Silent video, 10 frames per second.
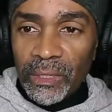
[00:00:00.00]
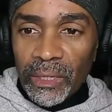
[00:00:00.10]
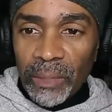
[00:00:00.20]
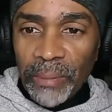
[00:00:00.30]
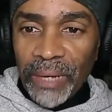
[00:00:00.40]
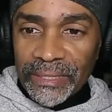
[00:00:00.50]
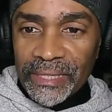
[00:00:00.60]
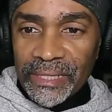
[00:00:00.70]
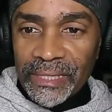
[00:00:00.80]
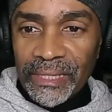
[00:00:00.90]

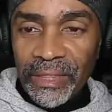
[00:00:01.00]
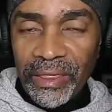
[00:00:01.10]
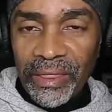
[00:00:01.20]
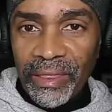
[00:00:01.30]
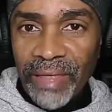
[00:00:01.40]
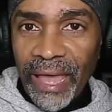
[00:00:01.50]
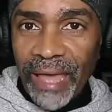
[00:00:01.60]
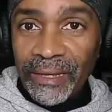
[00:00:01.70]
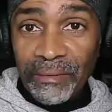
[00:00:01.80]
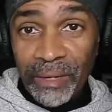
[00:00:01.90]
But
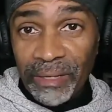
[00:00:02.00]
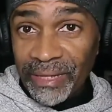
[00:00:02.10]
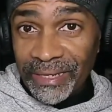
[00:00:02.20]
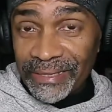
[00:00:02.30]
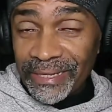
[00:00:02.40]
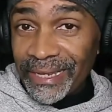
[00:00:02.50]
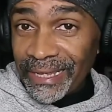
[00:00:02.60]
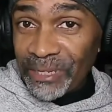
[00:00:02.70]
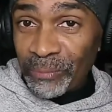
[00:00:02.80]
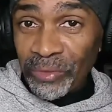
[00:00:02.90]
that, like I said,
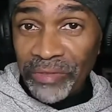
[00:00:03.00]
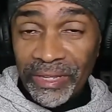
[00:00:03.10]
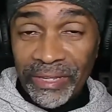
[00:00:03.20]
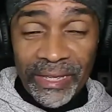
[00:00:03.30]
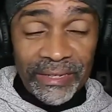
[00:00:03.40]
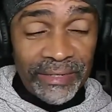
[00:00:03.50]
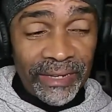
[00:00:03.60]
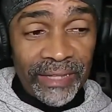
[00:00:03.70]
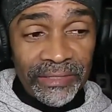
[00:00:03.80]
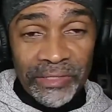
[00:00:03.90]
he proved he can get it
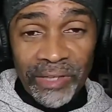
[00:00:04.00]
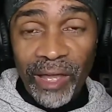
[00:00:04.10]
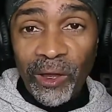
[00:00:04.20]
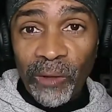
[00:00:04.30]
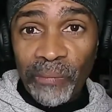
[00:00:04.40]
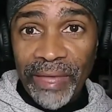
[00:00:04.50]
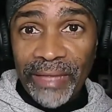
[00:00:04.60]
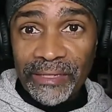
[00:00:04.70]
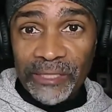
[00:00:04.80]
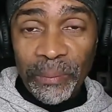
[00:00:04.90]
done. So I hope
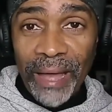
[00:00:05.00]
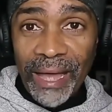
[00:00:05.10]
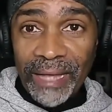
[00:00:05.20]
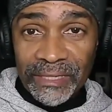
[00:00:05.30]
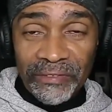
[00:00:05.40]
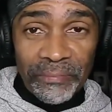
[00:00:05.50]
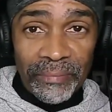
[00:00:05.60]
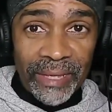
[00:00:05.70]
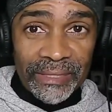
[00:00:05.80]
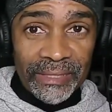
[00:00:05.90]
that is a positive
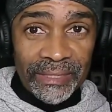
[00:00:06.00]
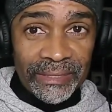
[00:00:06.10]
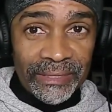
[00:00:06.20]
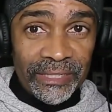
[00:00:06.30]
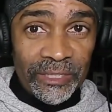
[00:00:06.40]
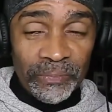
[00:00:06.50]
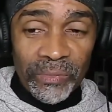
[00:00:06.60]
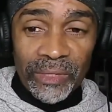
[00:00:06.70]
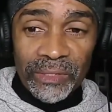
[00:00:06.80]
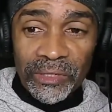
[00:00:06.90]
message
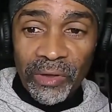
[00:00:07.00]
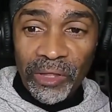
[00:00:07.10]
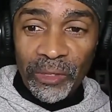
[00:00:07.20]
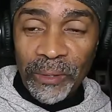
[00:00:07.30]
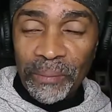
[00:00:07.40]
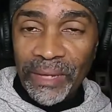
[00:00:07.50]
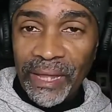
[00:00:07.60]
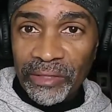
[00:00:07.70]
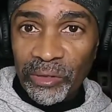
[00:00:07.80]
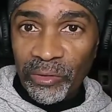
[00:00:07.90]
to all the people
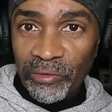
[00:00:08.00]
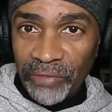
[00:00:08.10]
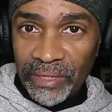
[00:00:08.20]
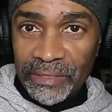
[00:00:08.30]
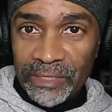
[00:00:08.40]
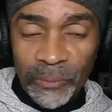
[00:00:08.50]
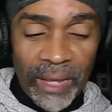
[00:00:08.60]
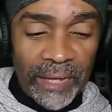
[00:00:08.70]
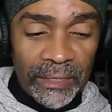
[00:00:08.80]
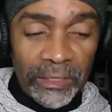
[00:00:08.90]
out there who are feeling
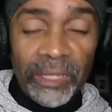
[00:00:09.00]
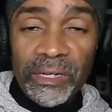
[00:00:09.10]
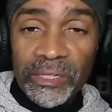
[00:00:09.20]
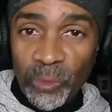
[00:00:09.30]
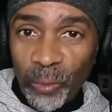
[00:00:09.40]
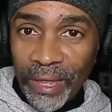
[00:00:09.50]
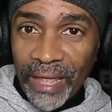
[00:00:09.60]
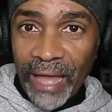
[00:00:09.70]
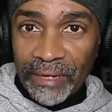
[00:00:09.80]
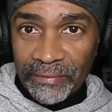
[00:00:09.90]
despondent. There is a way
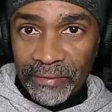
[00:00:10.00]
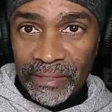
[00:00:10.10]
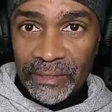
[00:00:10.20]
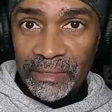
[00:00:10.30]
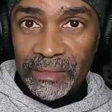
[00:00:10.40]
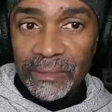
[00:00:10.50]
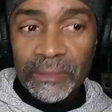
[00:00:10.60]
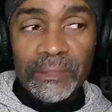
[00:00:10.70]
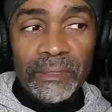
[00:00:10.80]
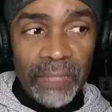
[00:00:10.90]
out of this.
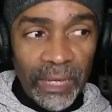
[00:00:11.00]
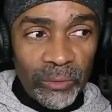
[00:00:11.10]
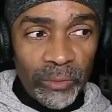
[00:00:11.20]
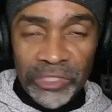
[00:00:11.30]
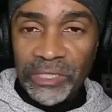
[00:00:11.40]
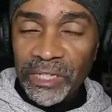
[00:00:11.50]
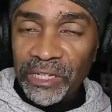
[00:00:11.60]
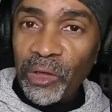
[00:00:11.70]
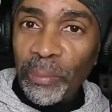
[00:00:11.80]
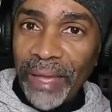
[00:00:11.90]
And we just need to
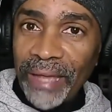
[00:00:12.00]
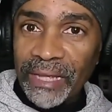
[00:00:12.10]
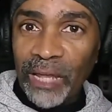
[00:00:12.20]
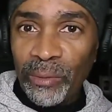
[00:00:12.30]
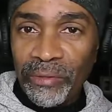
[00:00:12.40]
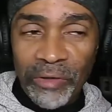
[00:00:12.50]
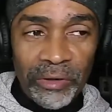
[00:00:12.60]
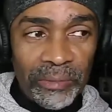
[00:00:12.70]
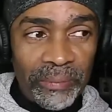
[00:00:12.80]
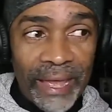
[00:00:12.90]
go back to how we
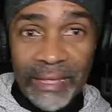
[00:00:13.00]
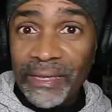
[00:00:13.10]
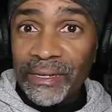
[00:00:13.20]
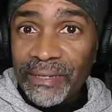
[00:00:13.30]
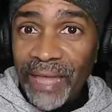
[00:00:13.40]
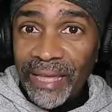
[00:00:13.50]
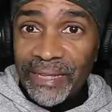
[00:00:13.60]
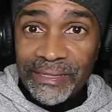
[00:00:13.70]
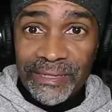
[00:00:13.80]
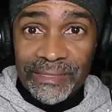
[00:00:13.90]
voted back in the
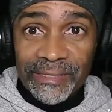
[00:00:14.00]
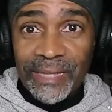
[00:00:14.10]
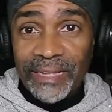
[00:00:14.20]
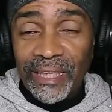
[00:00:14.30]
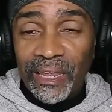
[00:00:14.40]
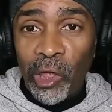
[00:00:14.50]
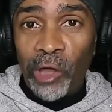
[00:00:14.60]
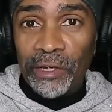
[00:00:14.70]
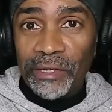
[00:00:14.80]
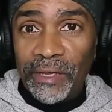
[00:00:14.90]
90s, not that
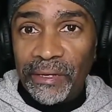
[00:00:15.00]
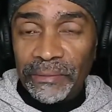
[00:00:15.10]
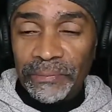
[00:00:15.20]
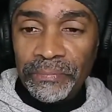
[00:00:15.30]
long ago.